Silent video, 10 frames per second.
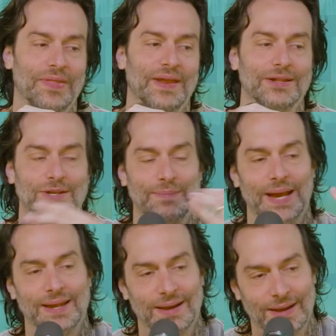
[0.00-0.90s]
and then I took
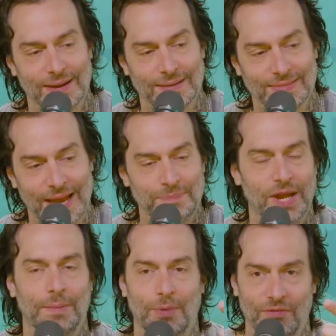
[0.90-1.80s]
my uh,
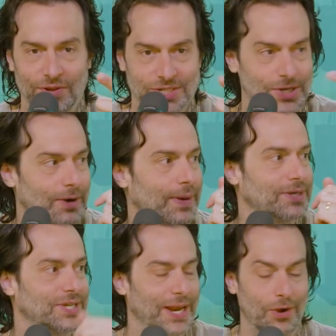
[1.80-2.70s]
laptop over to
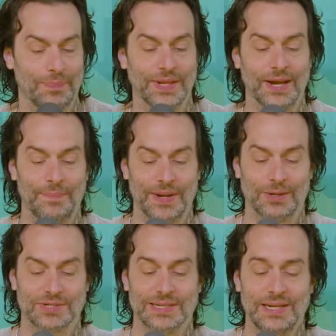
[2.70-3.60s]
Starbucks, and I opened it up, and it
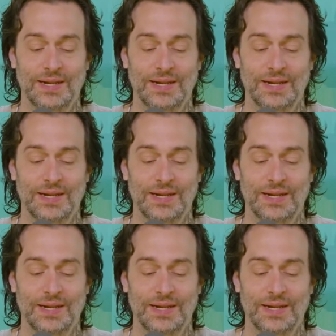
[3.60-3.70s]
goes